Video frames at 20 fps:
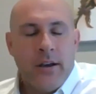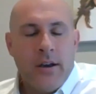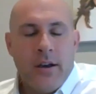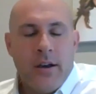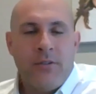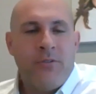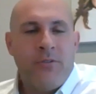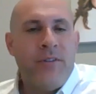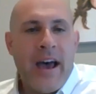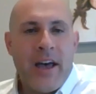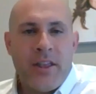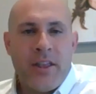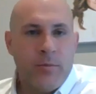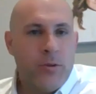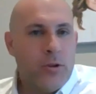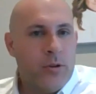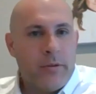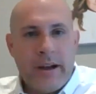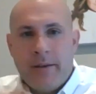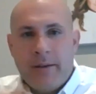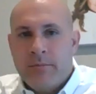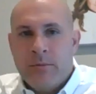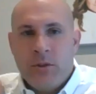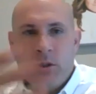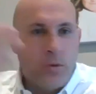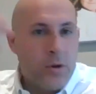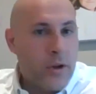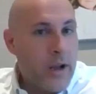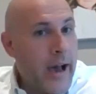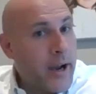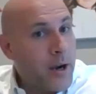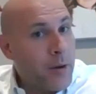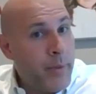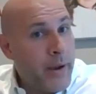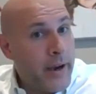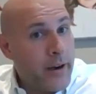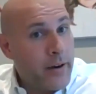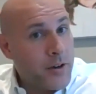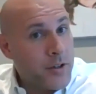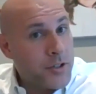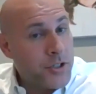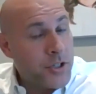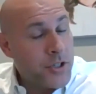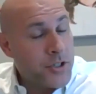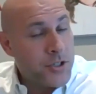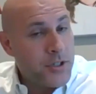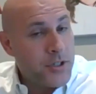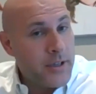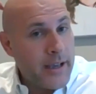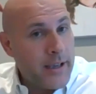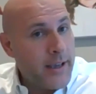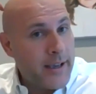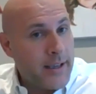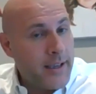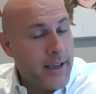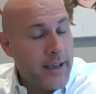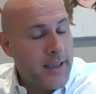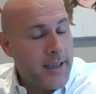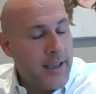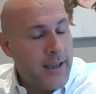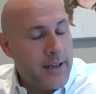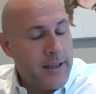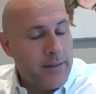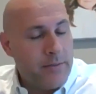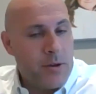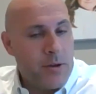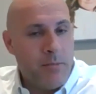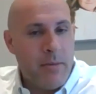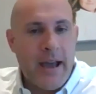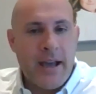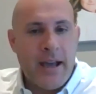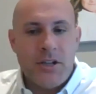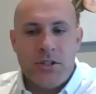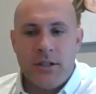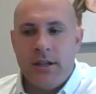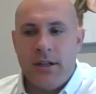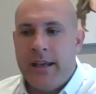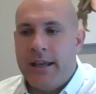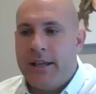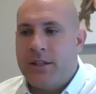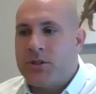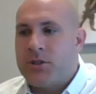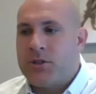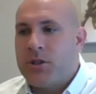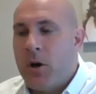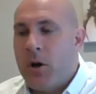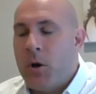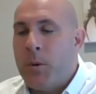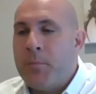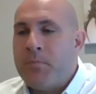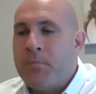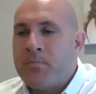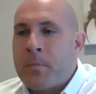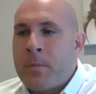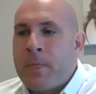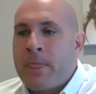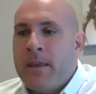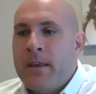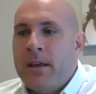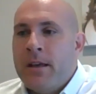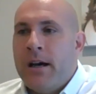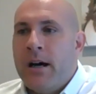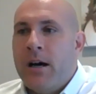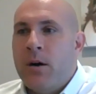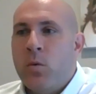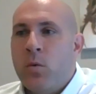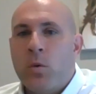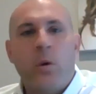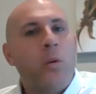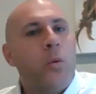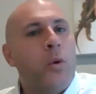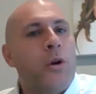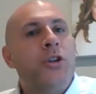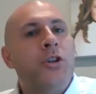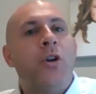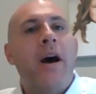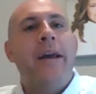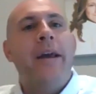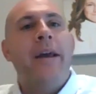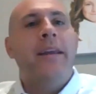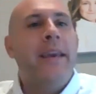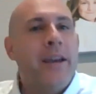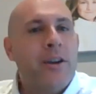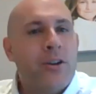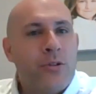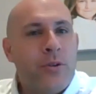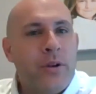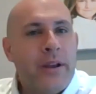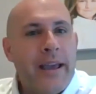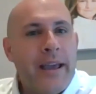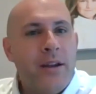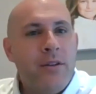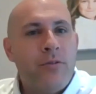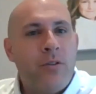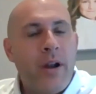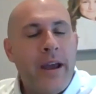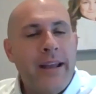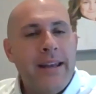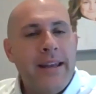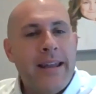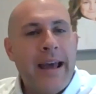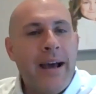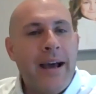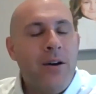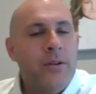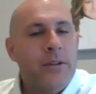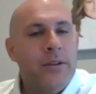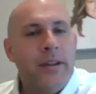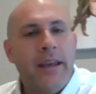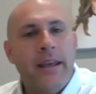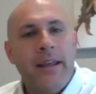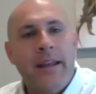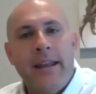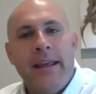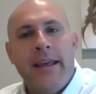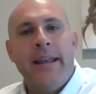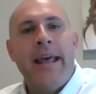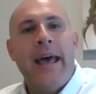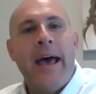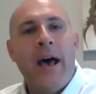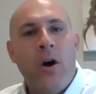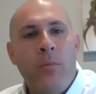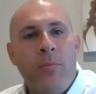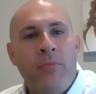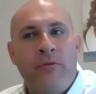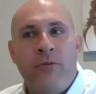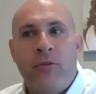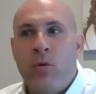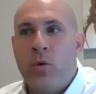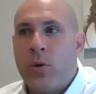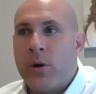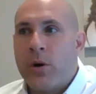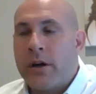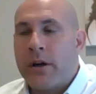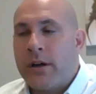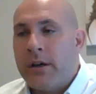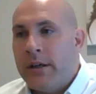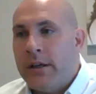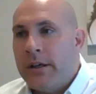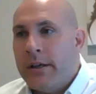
unfathomable, right? You and I are parents, I can't even imagine. And so we're trying to get creative right now and help for